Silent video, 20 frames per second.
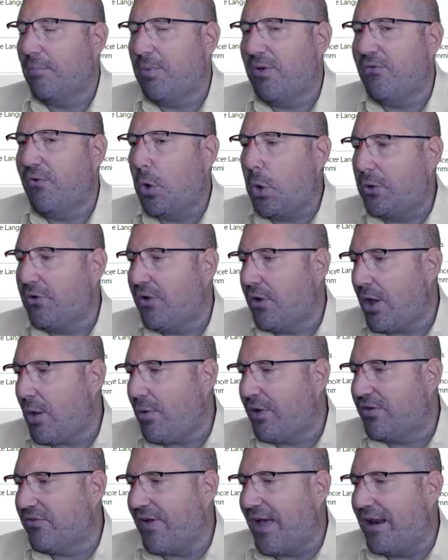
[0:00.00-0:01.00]
before I
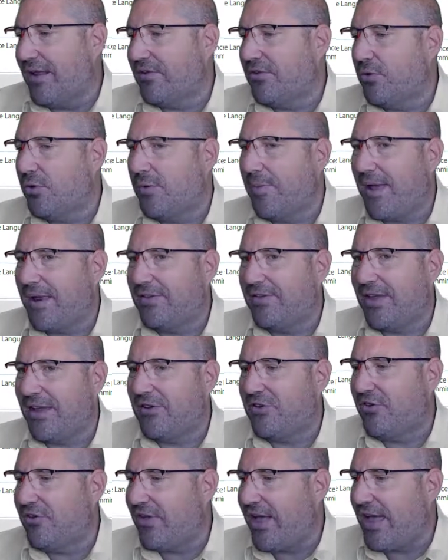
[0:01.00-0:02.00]
go on to that, let's talk about
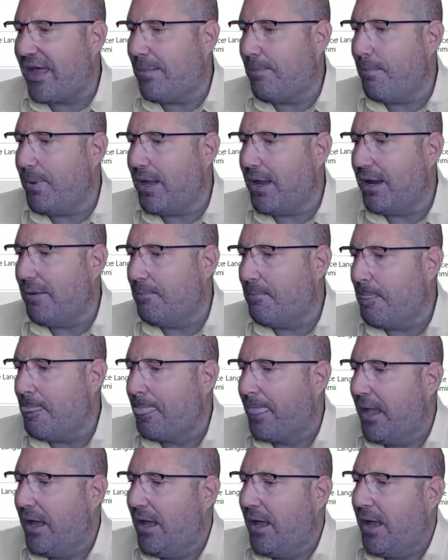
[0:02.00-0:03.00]
sections A and B,
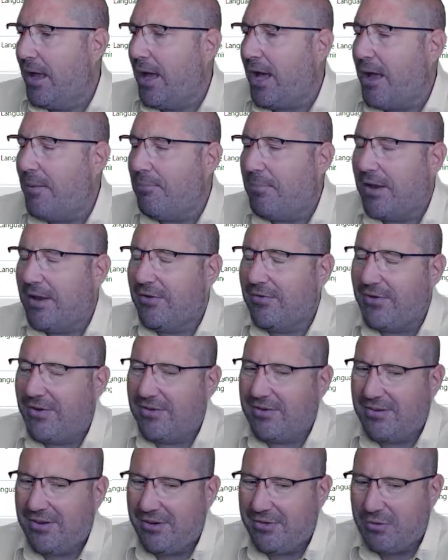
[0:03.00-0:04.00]
because
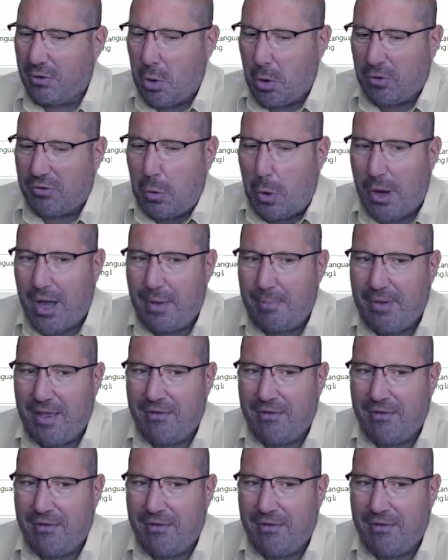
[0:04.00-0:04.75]
this does cause quite a